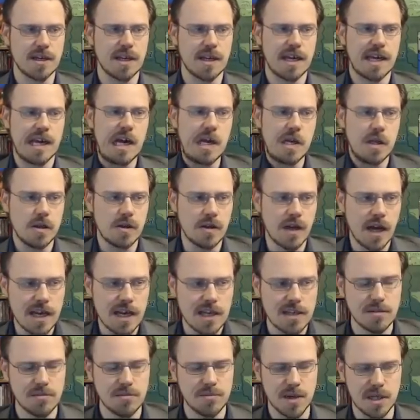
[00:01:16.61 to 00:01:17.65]
Like, I'd
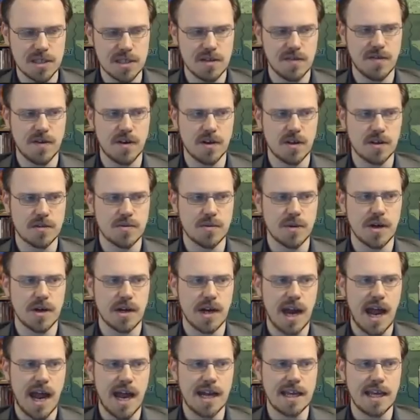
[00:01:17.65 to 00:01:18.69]
like to pitch the Feral
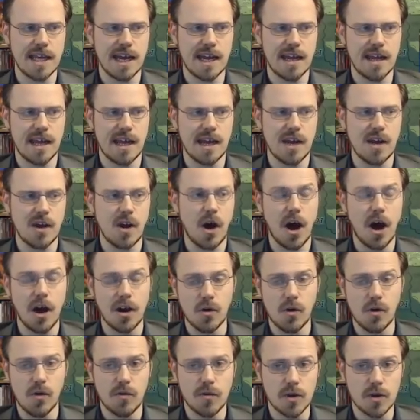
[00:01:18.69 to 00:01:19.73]
Spirit and get a
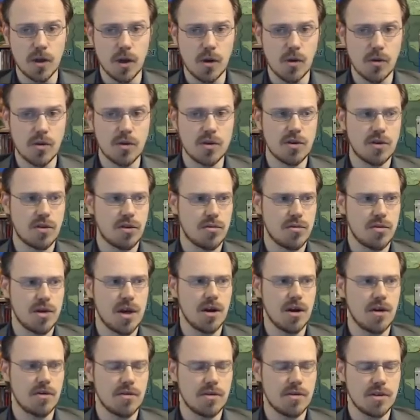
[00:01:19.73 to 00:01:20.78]
non-overload, three
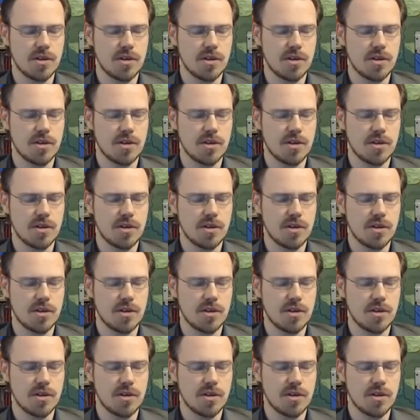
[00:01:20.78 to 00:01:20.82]
or